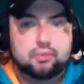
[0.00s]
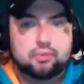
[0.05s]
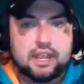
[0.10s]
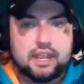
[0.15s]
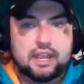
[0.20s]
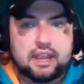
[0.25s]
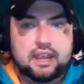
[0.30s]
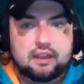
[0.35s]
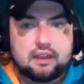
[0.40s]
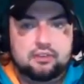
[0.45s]
3
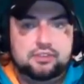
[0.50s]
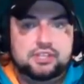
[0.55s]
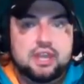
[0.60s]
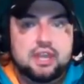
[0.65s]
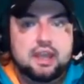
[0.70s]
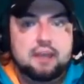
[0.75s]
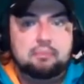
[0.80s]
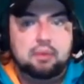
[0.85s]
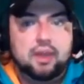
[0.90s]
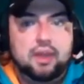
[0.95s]

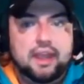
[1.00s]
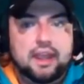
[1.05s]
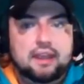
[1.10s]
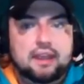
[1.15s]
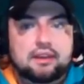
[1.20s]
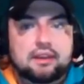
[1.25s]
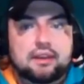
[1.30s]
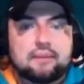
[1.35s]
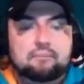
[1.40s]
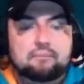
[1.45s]
years,
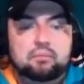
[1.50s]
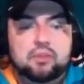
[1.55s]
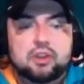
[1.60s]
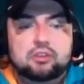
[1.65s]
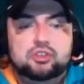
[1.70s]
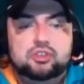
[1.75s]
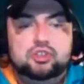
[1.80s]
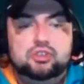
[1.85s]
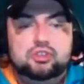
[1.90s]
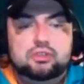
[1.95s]
played
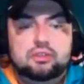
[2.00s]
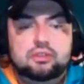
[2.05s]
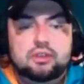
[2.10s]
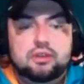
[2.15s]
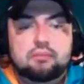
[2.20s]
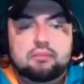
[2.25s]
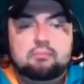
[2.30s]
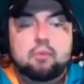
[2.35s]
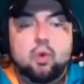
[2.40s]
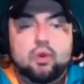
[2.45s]

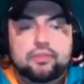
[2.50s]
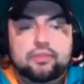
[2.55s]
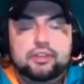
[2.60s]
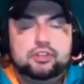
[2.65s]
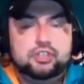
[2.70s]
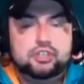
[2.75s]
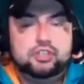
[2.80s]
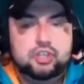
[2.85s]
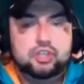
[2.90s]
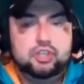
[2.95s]
more
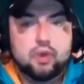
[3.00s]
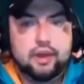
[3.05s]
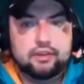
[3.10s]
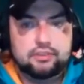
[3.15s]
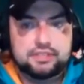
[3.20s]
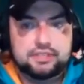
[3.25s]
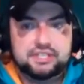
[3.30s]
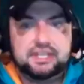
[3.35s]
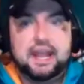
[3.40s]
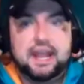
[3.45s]
than
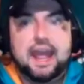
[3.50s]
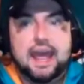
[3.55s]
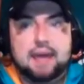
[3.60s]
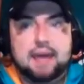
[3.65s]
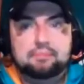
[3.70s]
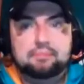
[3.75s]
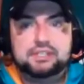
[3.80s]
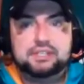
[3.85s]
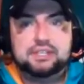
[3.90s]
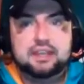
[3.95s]
200
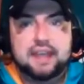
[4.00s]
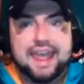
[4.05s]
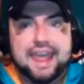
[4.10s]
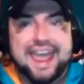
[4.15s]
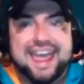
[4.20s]
snaps